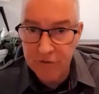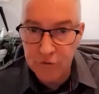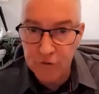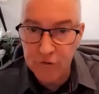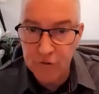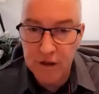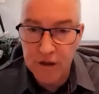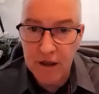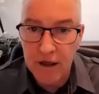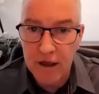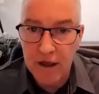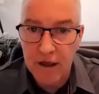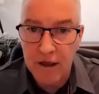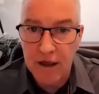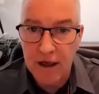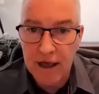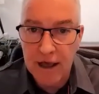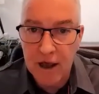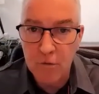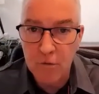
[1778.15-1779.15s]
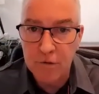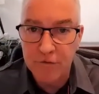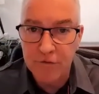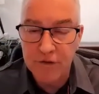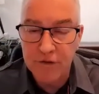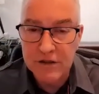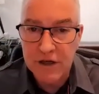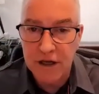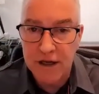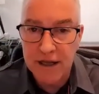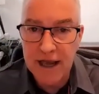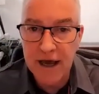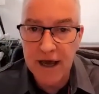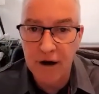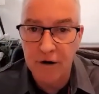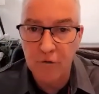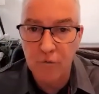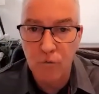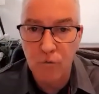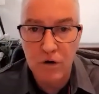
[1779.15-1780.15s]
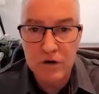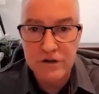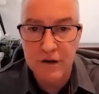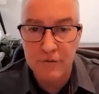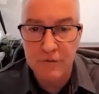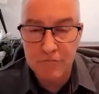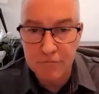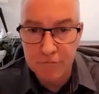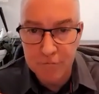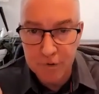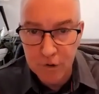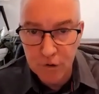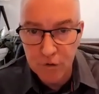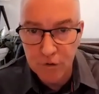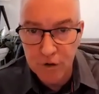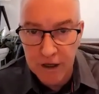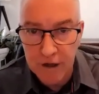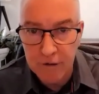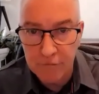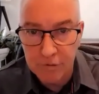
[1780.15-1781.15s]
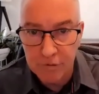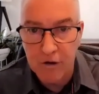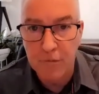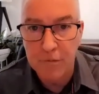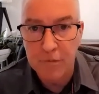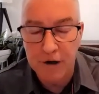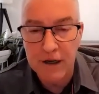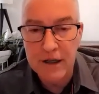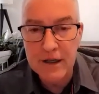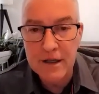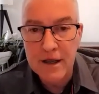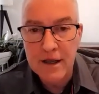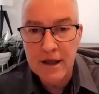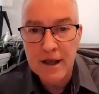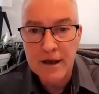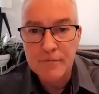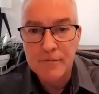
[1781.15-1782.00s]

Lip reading: through the help of this accountant, was that building property,